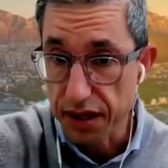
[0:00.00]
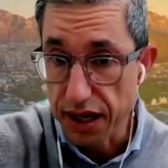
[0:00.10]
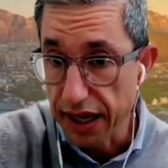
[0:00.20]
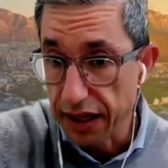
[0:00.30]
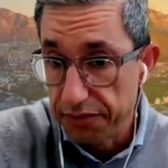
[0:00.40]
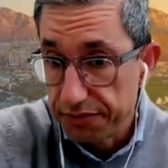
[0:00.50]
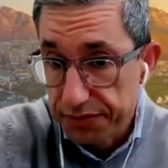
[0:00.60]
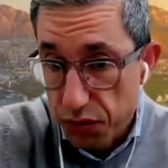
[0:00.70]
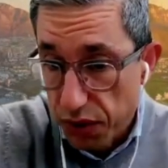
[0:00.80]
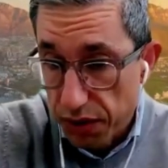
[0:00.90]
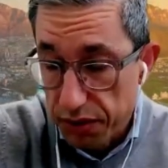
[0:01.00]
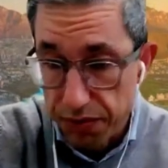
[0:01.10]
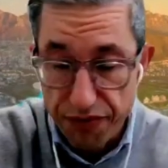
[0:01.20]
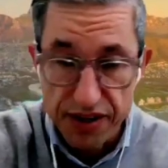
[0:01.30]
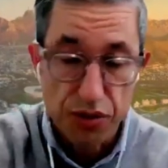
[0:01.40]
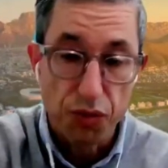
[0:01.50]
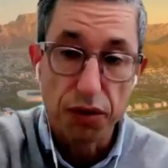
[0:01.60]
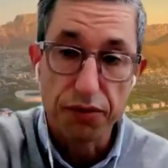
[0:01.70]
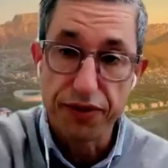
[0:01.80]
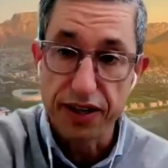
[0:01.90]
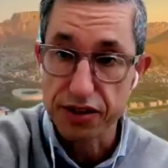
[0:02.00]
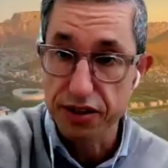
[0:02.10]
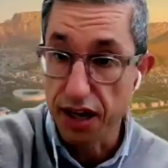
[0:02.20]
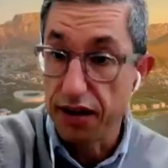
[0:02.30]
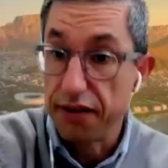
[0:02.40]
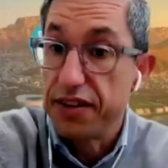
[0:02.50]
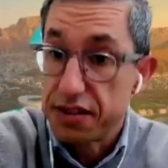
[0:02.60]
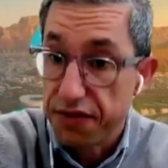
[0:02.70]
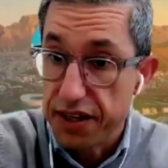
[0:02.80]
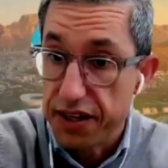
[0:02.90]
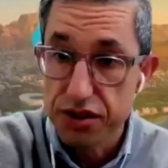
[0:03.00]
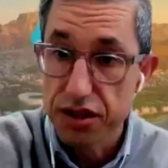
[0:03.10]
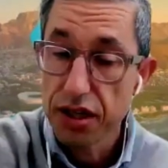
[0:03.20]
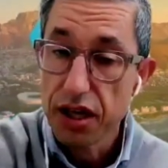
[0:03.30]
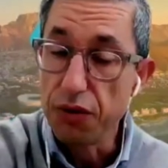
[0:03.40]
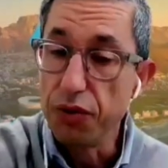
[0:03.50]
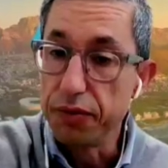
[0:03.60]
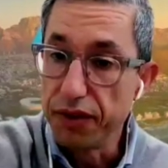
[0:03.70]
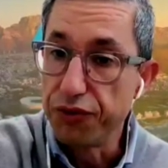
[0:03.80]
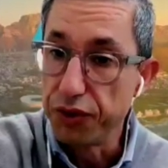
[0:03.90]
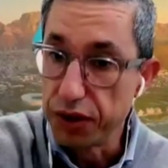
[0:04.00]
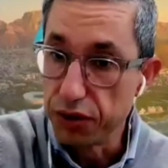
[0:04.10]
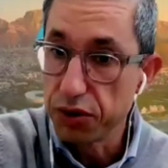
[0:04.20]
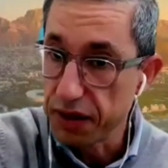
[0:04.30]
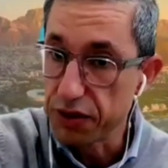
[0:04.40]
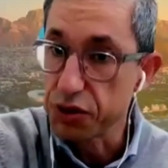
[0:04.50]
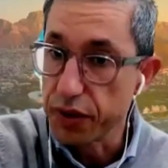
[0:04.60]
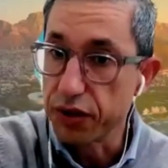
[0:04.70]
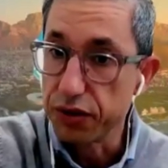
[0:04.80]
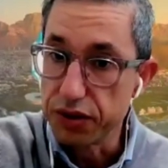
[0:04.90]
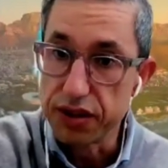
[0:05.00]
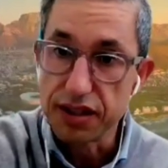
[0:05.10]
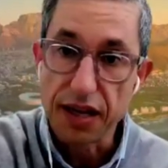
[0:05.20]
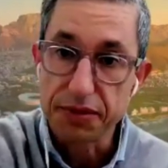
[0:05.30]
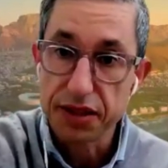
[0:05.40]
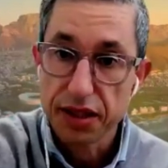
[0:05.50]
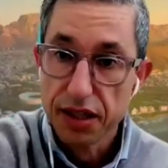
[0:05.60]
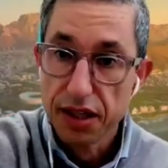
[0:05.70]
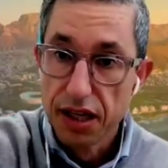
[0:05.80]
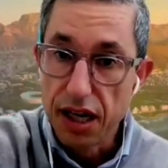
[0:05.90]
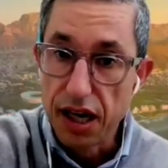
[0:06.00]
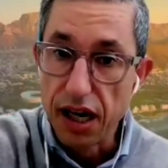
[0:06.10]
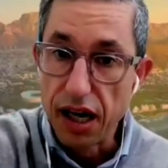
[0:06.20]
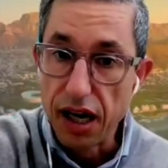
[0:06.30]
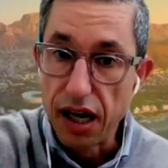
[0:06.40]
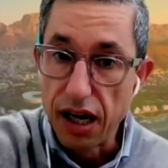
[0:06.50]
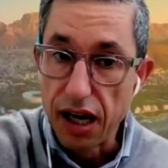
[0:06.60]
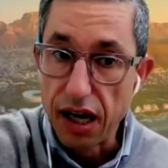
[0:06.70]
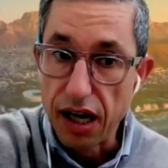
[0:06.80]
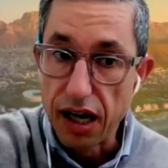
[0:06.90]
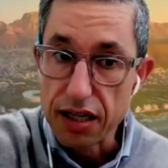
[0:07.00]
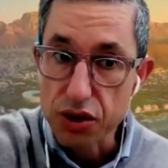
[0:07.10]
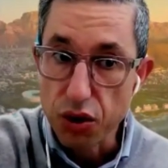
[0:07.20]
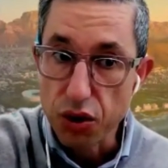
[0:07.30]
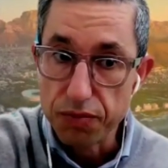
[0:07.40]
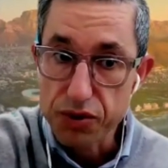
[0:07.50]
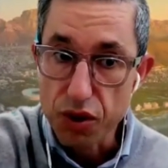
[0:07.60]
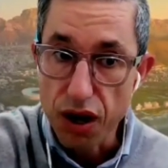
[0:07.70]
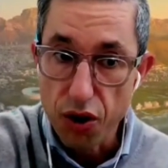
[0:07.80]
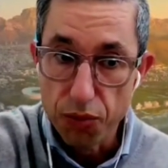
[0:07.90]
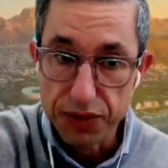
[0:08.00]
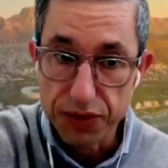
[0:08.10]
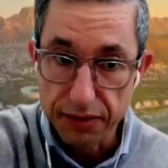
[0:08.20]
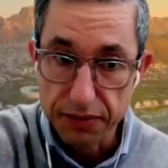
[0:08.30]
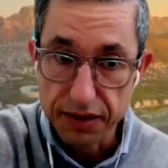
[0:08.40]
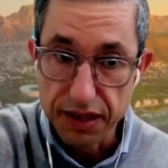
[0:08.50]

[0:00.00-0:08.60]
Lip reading: again, the profession will be finished. And if it's finished, it would be for the good because we couldn't adapt. So I hope that